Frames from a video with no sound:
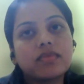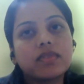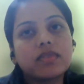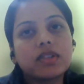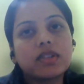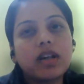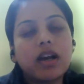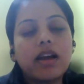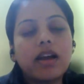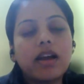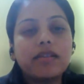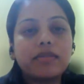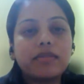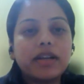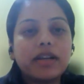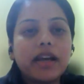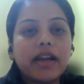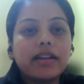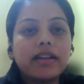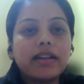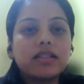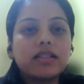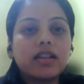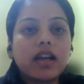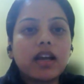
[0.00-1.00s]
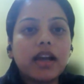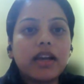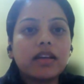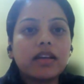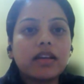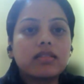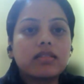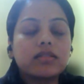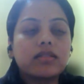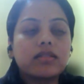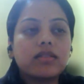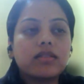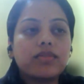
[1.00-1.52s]
I'll get
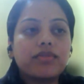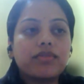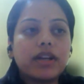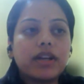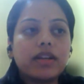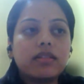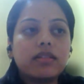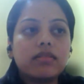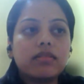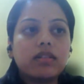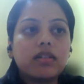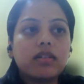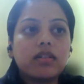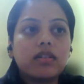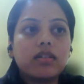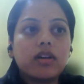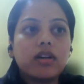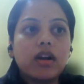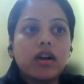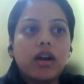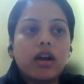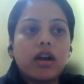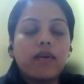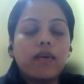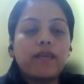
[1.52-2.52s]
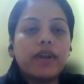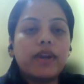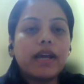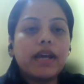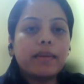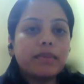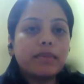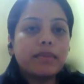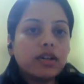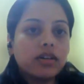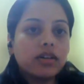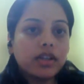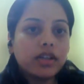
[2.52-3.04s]
like when
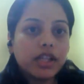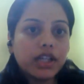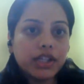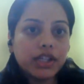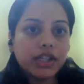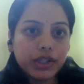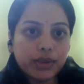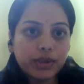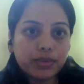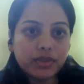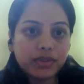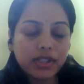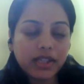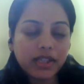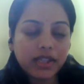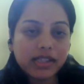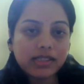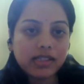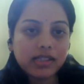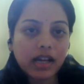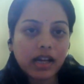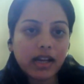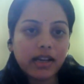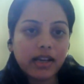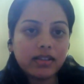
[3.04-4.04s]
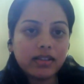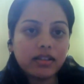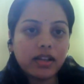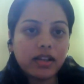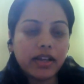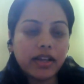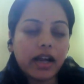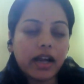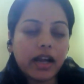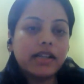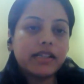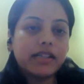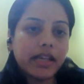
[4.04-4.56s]
I'm learning new things, I'll
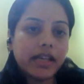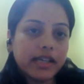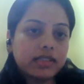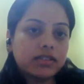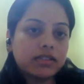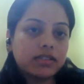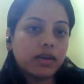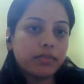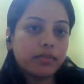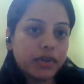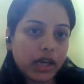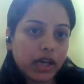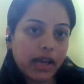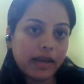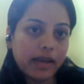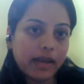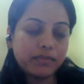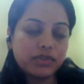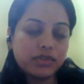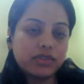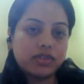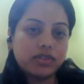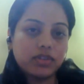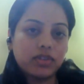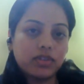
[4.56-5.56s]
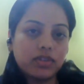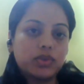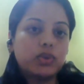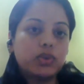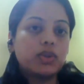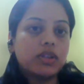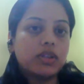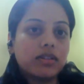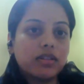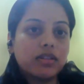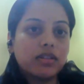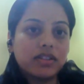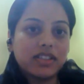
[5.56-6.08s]
take some time so to
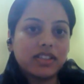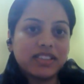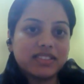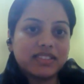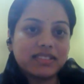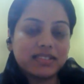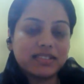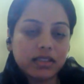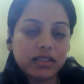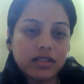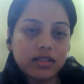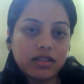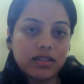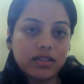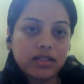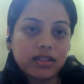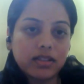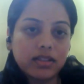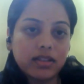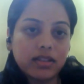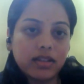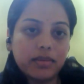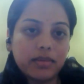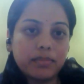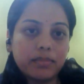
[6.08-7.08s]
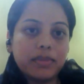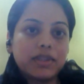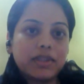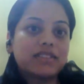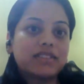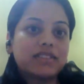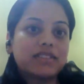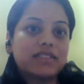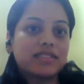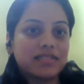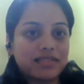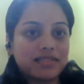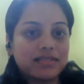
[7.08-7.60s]
learn it. But
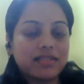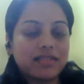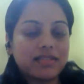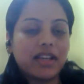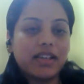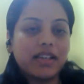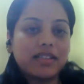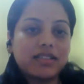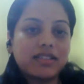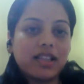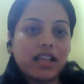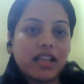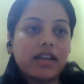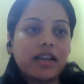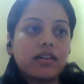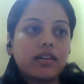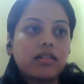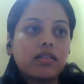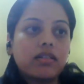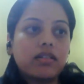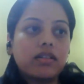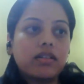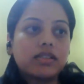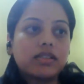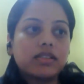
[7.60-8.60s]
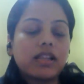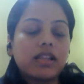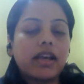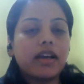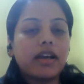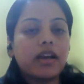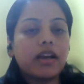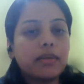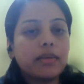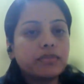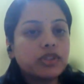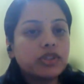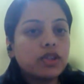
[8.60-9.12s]
it's like
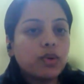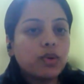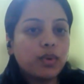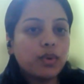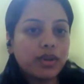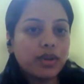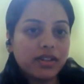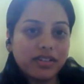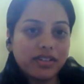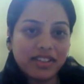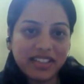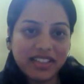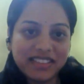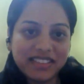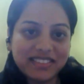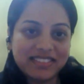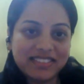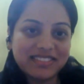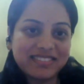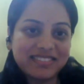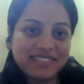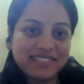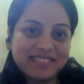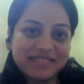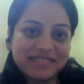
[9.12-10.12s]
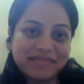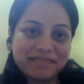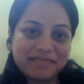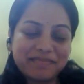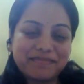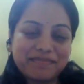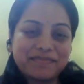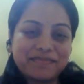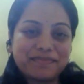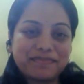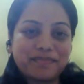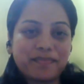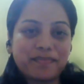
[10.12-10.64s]
I'm slow learning.
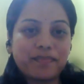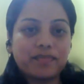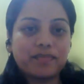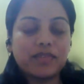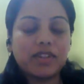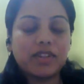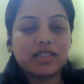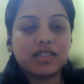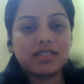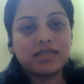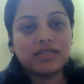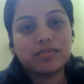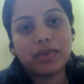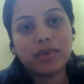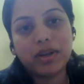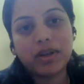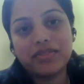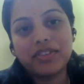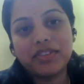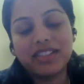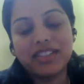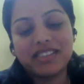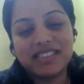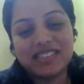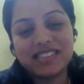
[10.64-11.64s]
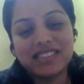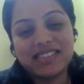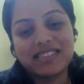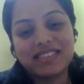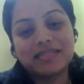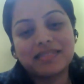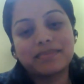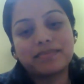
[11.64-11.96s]
That's slow my weakness.